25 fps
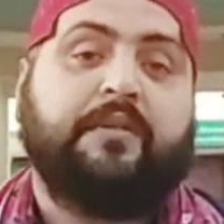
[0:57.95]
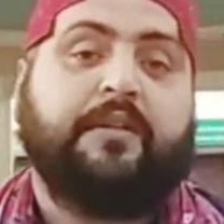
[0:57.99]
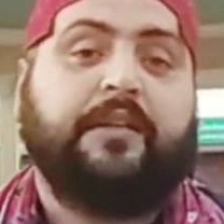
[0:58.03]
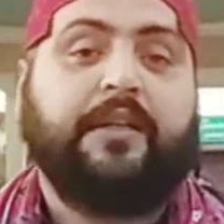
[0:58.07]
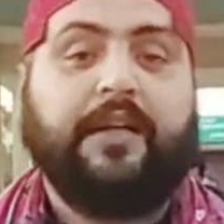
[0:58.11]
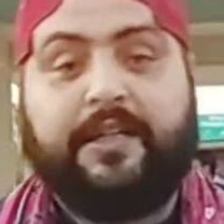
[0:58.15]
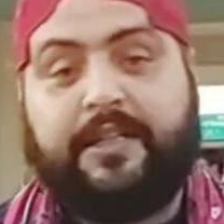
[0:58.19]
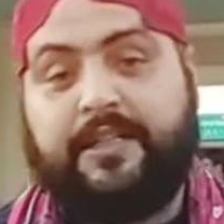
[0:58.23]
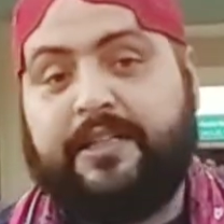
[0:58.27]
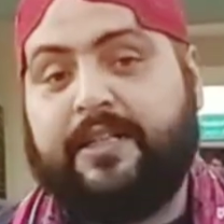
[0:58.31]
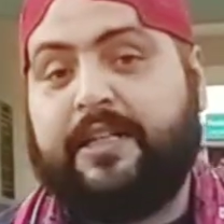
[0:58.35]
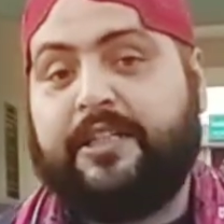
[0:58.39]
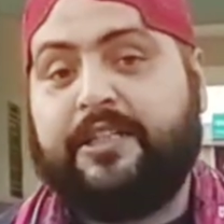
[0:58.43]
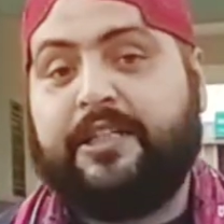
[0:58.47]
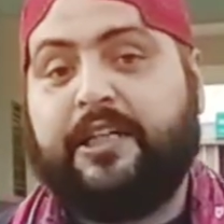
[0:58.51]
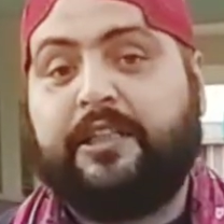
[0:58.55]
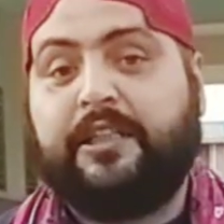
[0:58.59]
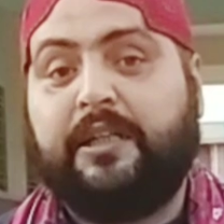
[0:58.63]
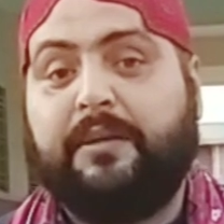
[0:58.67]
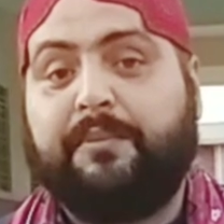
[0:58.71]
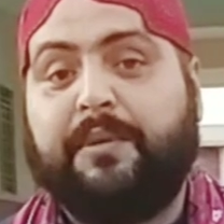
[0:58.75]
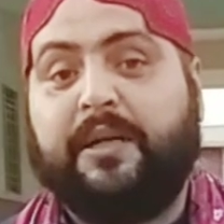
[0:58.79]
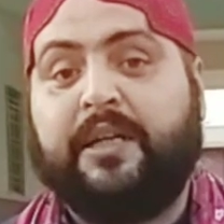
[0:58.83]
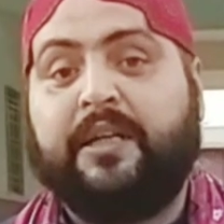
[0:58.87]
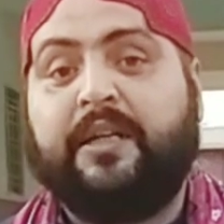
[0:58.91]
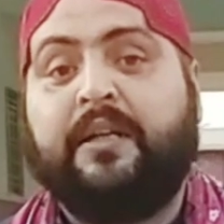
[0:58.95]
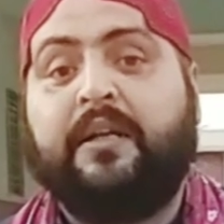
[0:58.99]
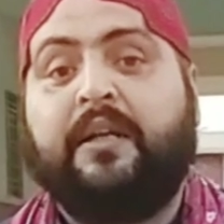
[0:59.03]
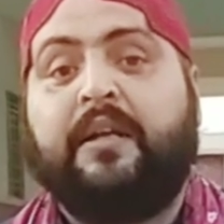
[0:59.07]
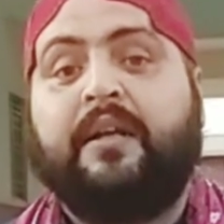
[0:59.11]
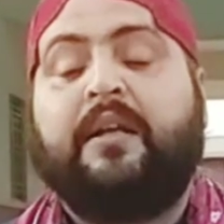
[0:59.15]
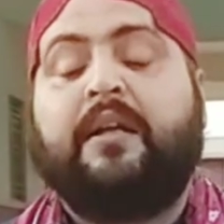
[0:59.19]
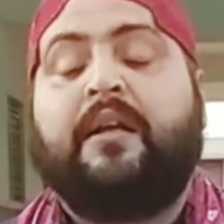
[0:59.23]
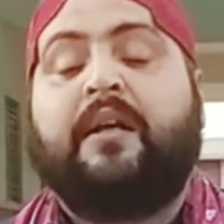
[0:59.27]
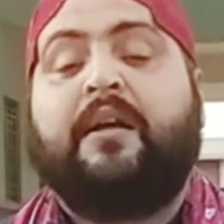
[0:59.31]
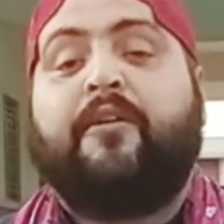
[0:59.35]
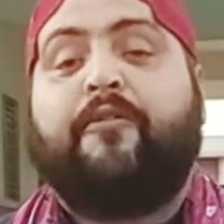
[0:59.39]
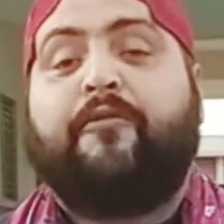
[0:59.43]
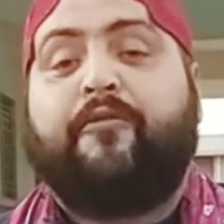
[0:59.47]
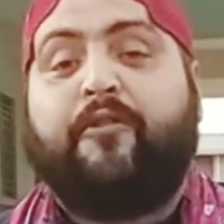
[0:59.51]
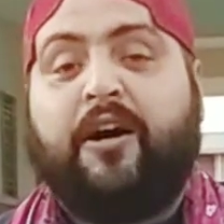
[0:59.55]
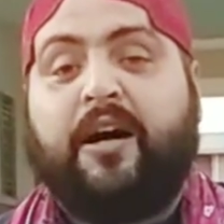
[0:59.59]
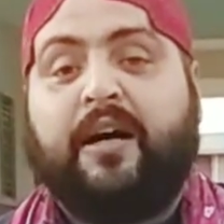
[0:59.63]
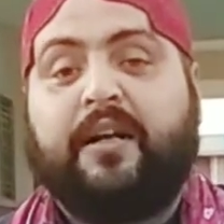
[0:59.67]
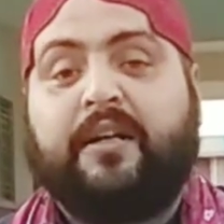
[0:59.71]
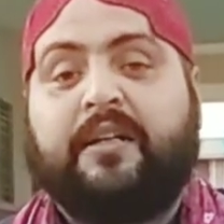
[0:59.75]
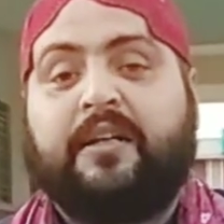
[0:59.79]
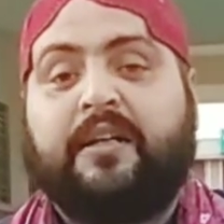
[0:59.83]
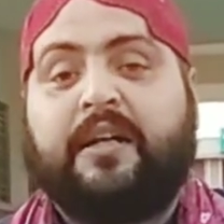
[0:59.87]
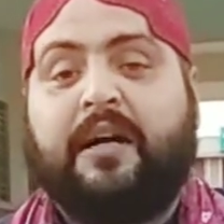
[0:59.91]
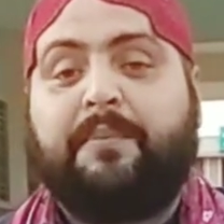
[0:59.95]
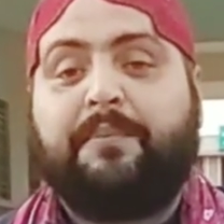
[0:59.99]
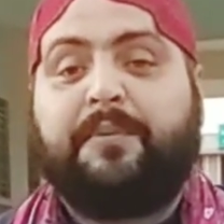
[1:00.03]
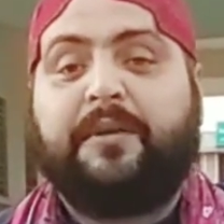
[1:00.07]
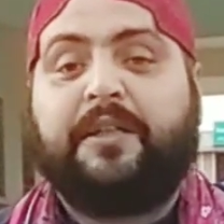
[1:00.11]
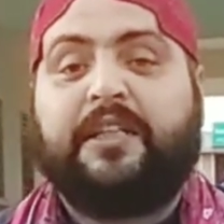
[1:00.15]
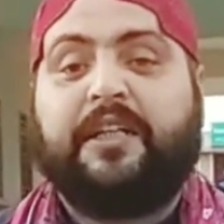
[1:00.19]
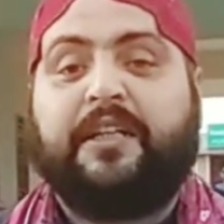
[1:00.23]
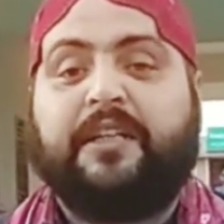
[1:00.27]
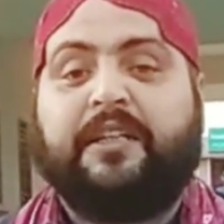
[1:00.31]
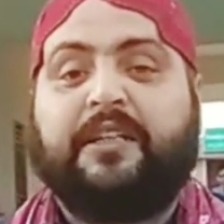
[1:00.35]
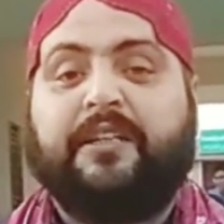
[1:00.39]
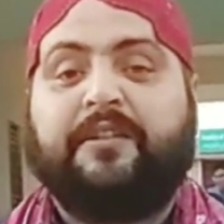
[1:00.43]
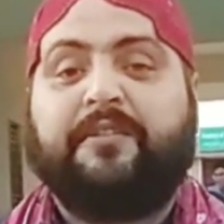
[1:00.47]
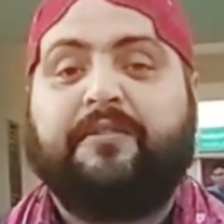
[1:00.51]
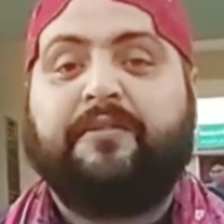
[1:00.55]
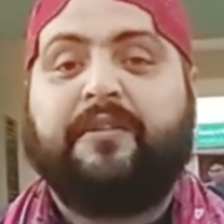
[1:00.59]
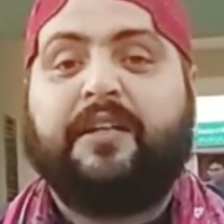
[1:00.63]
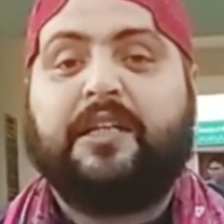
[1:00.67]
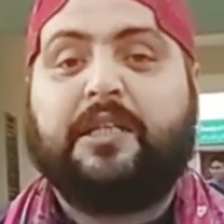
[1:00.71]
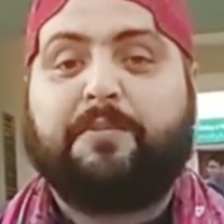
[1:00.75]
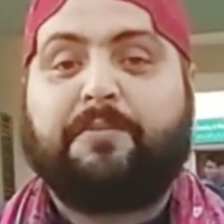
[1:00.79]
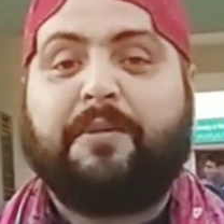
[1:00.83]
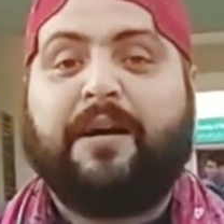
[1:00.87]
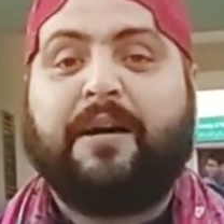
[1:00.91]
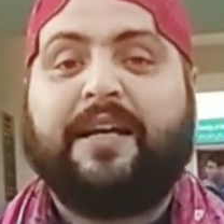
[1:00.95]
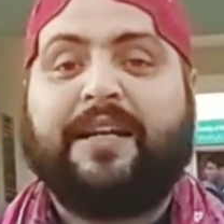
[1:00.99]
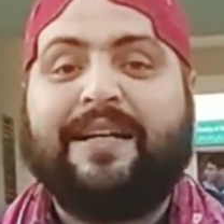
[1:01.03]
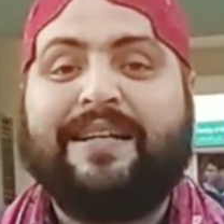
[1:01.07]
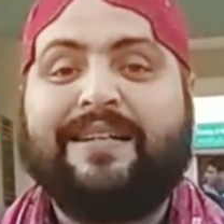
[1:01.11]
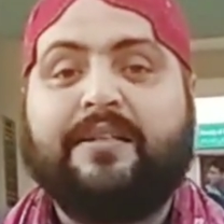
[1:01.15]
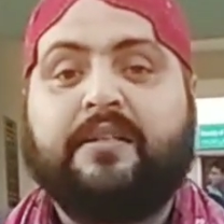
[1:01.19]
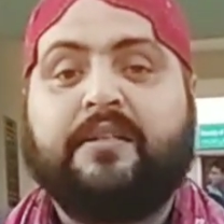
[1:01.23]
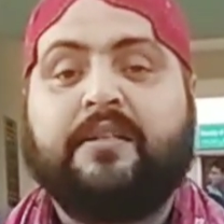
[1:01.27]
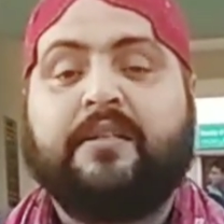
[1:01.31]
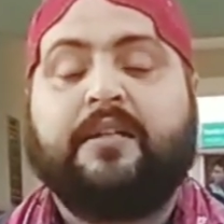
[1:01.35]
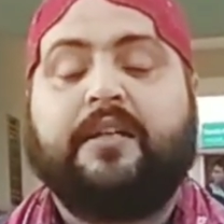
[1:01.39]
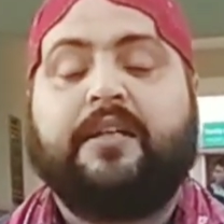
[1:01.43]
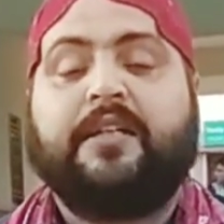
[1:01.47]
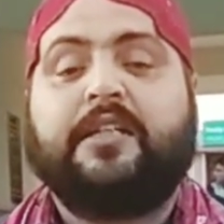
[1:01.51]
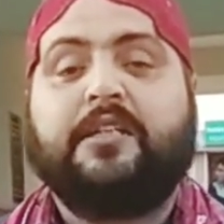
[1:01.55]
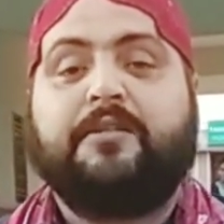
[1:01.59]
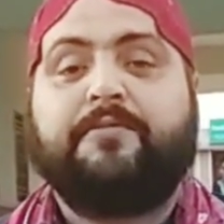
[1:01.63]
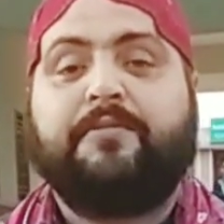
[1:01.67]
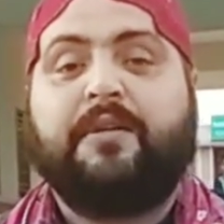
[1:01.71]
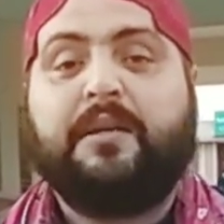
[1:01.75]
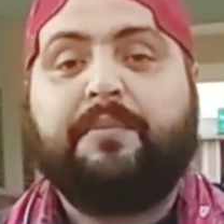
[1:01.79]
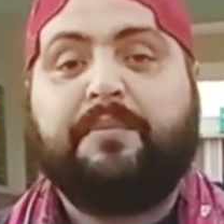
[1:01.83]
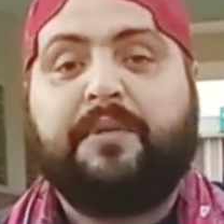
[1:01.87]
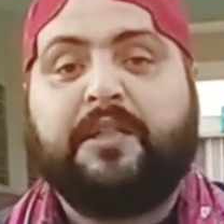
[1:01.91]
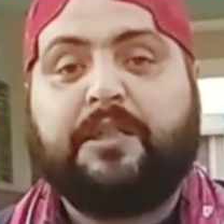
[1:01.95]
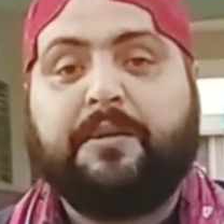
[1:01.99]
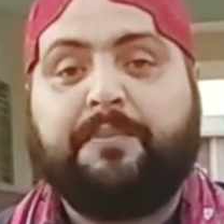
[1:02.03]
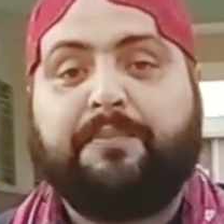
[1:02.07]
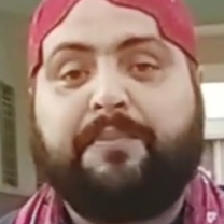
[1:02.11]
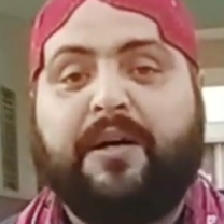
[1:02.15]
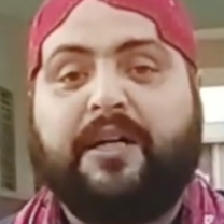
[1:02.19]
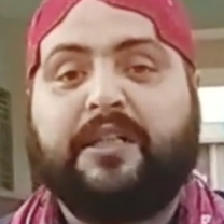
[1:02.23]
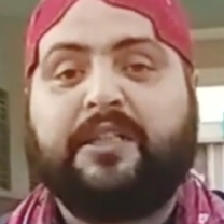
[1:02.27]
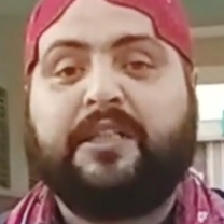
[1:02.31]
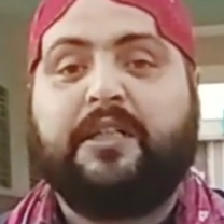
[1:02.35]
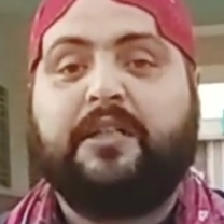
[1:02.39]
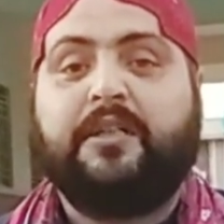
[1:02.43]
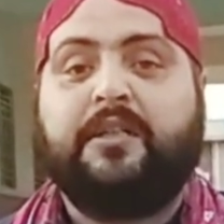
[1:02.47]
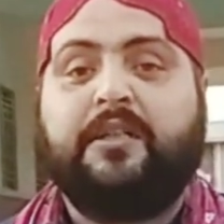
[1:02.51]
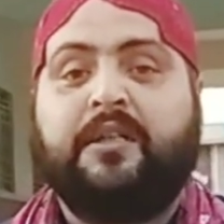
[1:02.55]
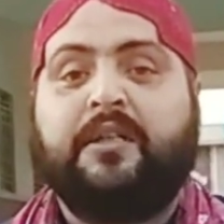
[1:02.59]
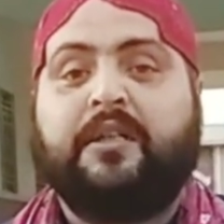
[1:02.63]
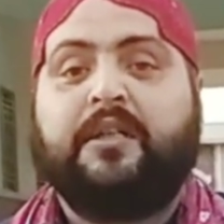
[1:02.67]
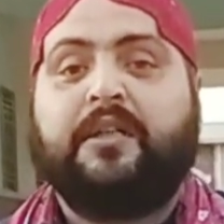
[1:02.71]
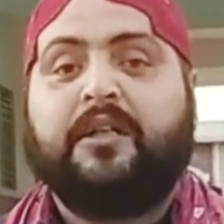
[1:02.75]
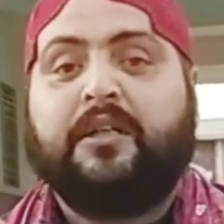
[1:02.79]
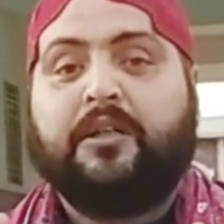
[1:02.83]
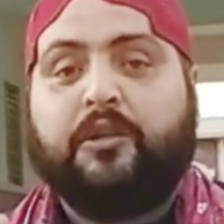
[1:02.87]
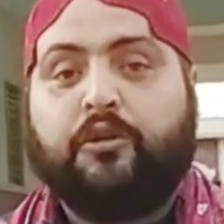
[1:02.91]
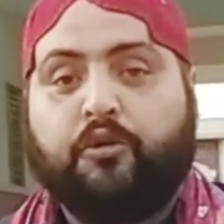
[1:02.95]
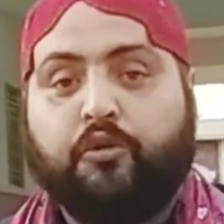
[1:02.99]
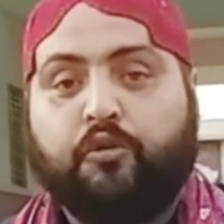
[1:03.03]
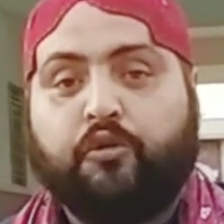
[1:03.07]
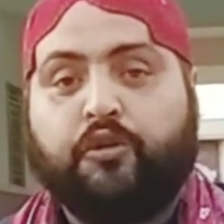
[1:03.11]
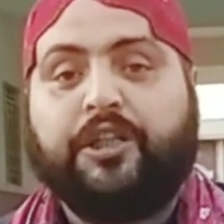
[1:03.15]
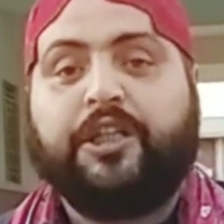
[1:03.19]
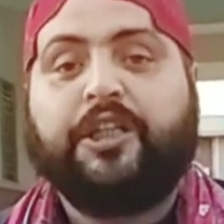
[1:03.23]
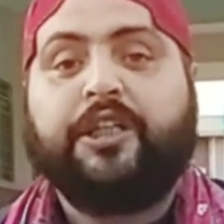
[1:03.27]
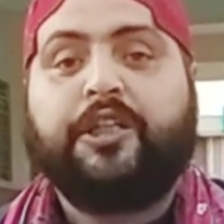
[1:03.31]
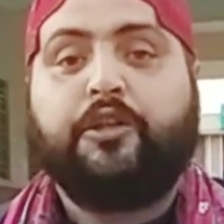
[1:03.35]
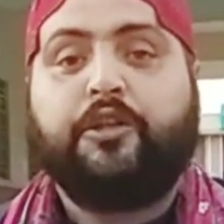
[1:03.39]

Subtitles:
Ladies and gentlemen, for competitive aspirants, it is very much important to read